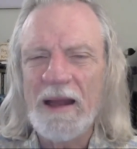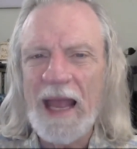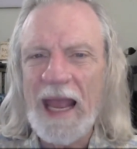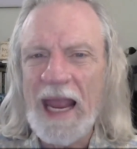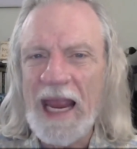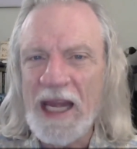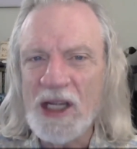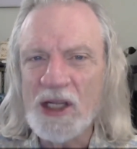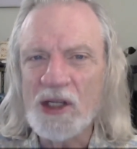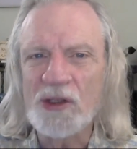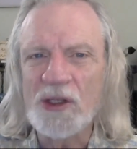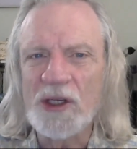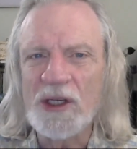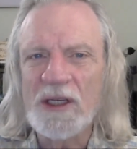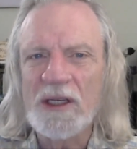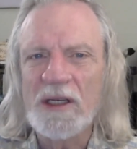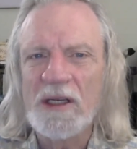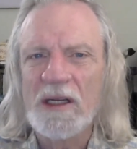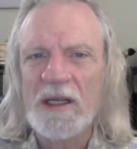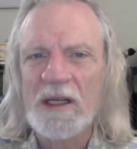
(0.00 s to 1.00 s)

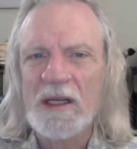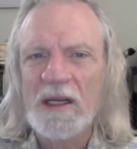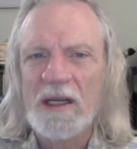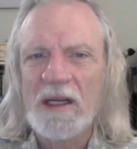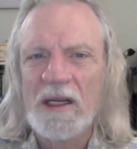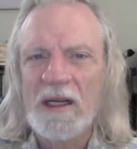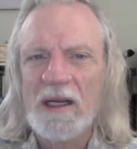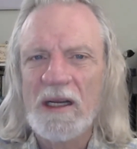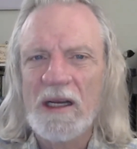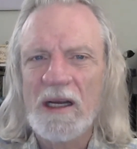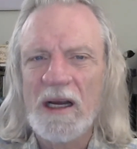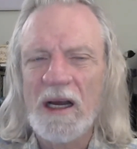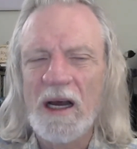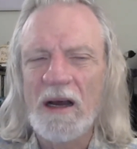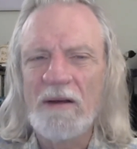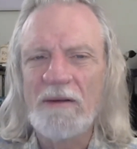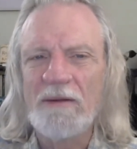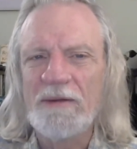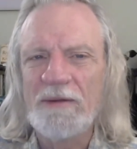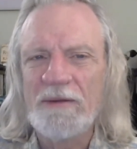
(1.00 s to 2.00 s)
hatred
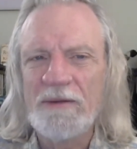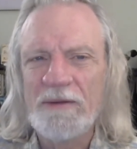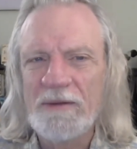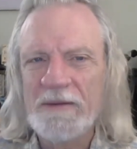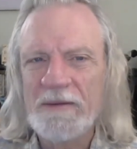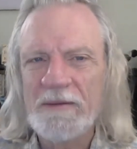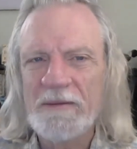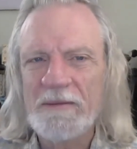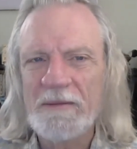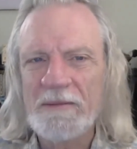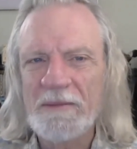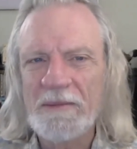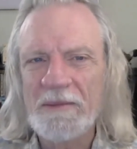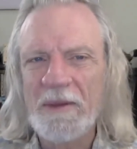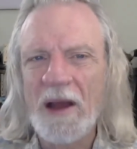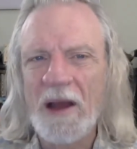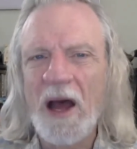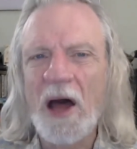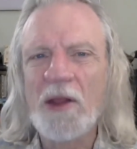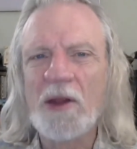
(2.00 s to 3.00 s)
of
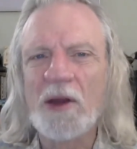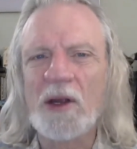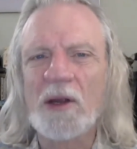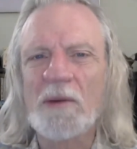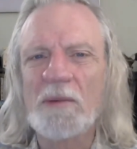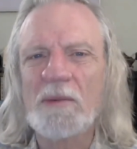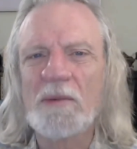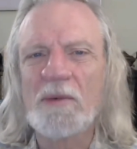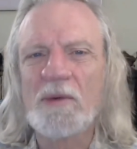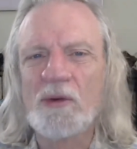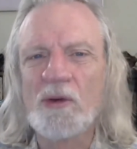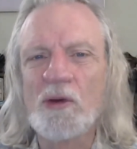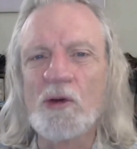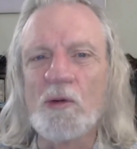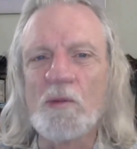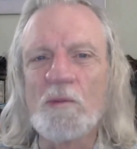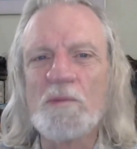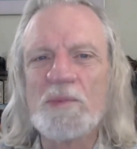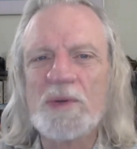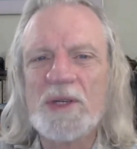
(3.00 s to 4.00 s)
other
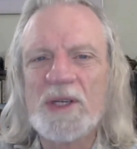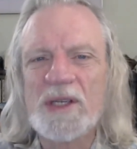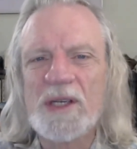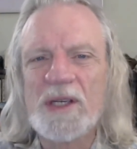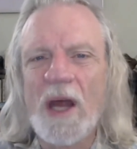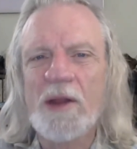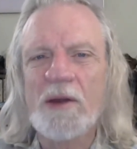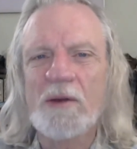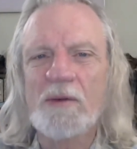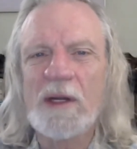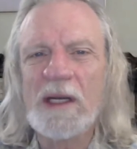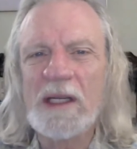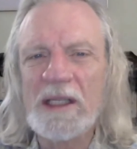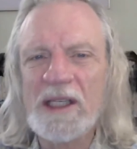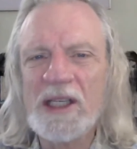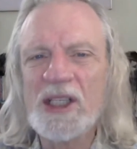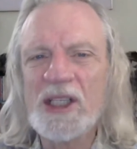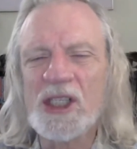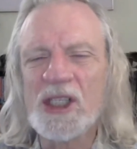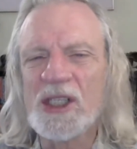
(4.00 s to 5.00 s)
groups, other
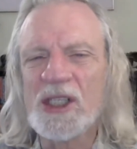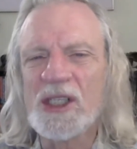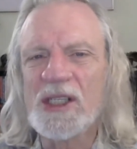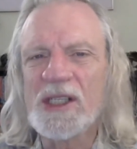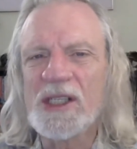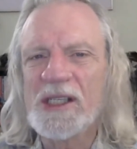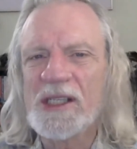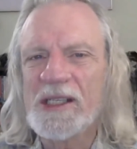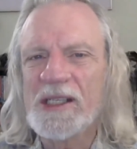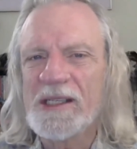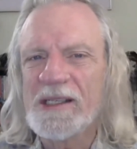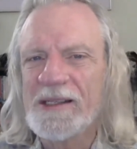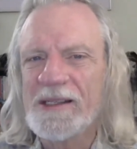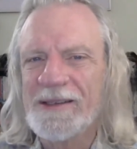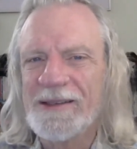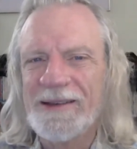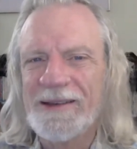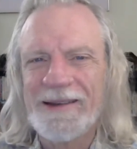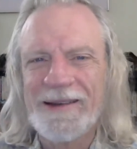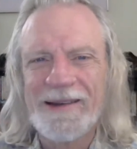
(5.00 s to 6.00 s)
religions,
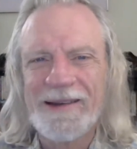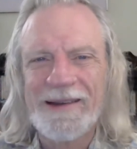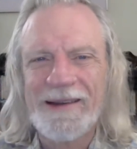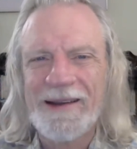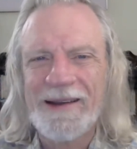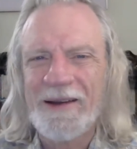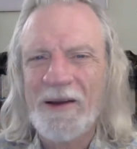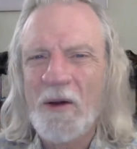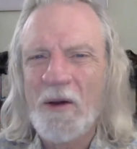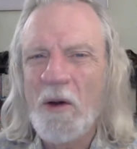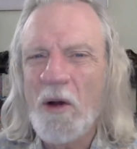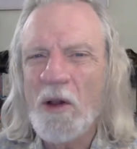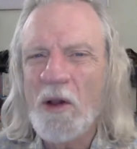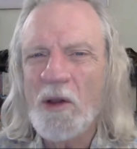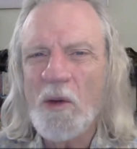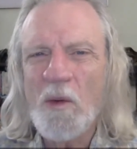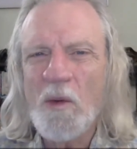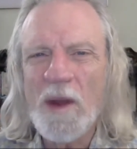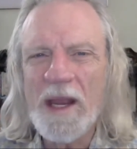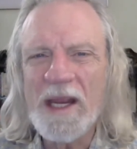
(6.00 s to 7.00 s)

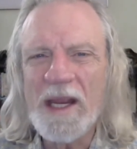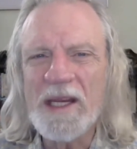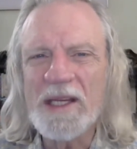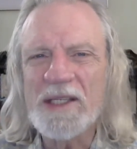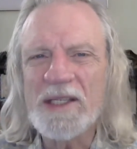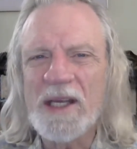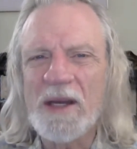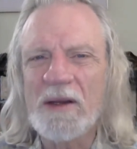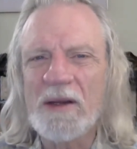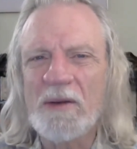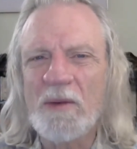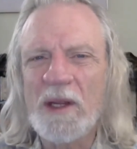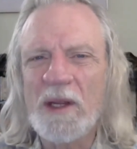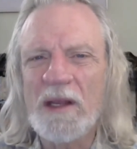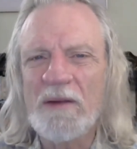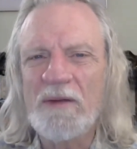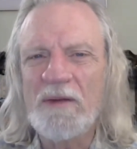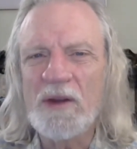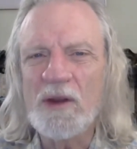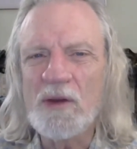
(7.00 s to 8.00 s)
all the ways that
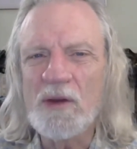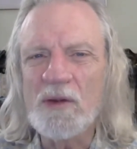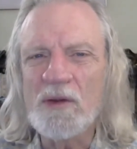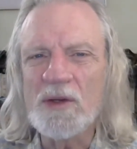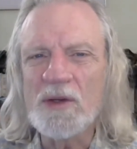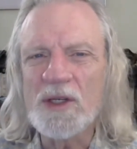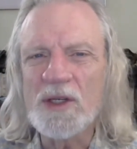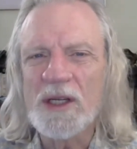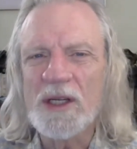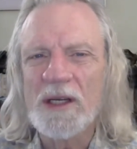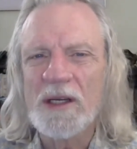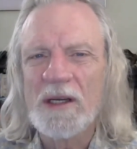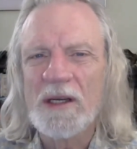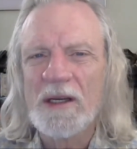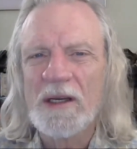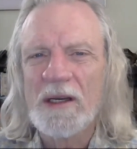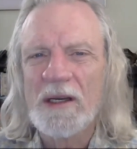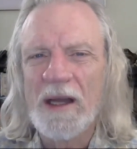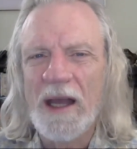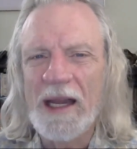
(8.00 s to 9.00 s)
we have used
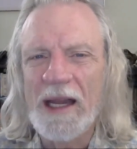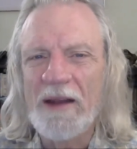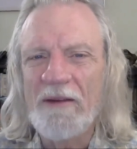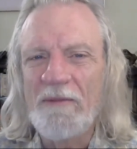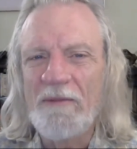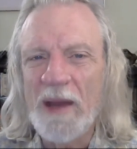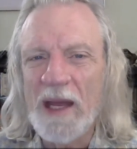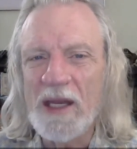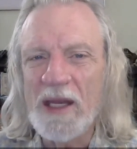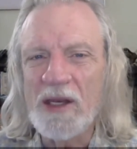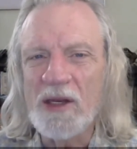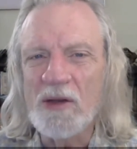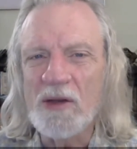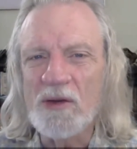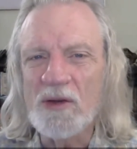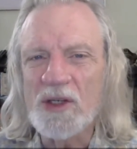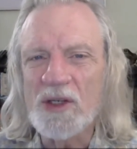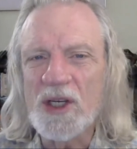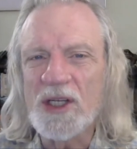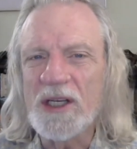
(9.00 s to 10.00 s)
and have been
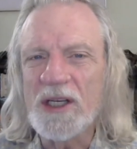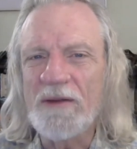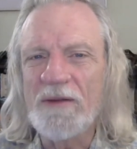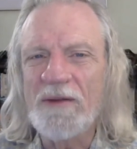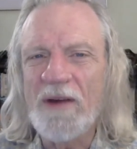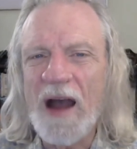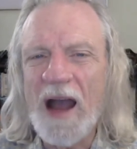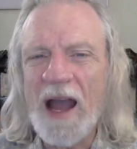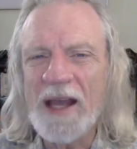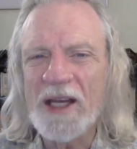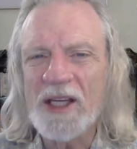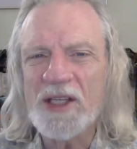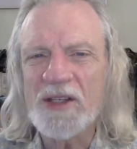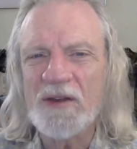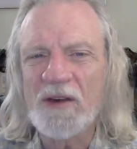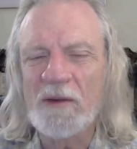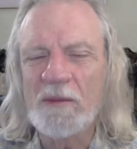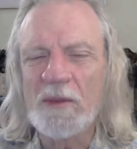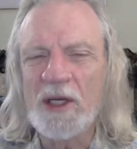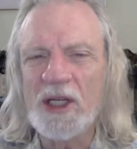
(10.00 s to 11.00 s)
used to divide
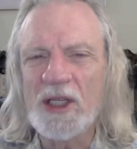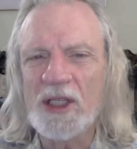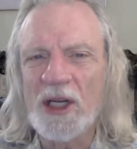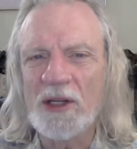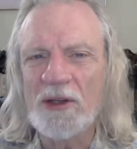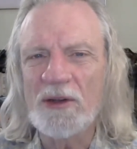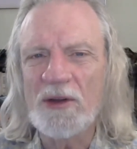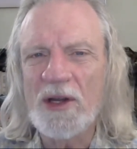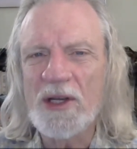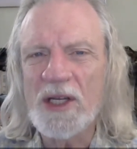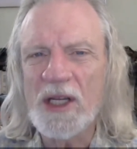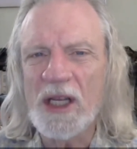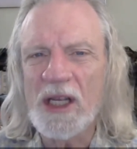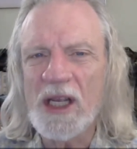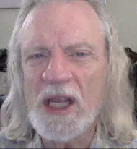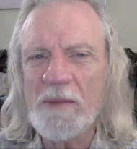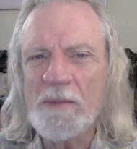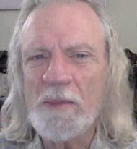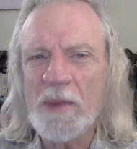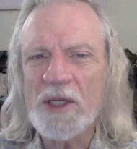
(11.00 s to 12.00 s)
us from each other and to
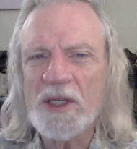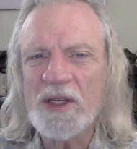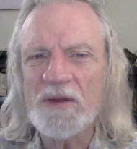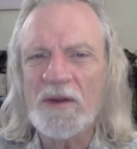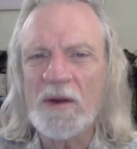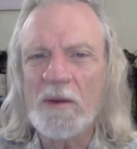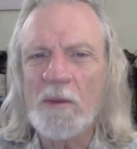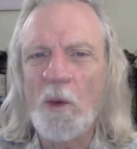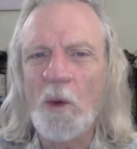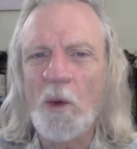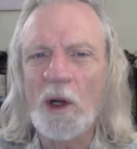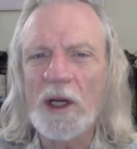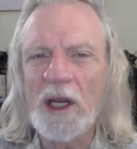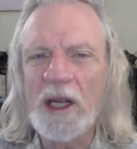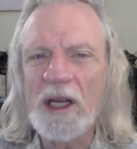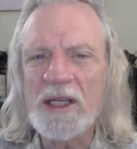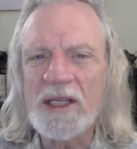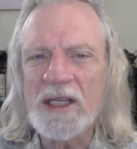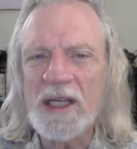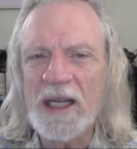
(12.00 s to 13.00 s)
keep us from
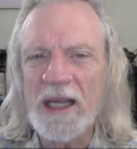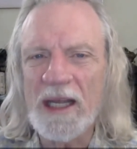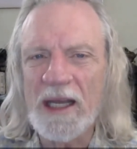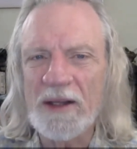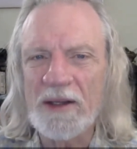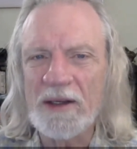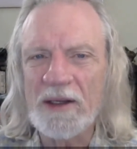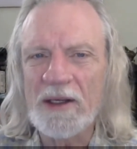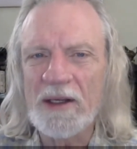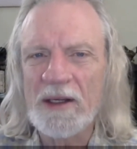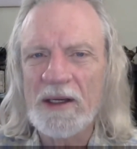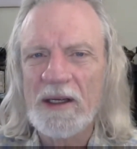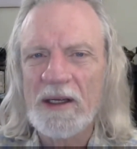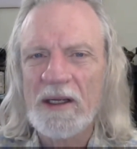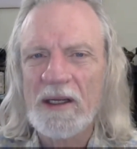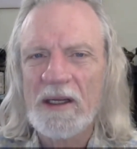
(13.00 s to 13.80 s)
working together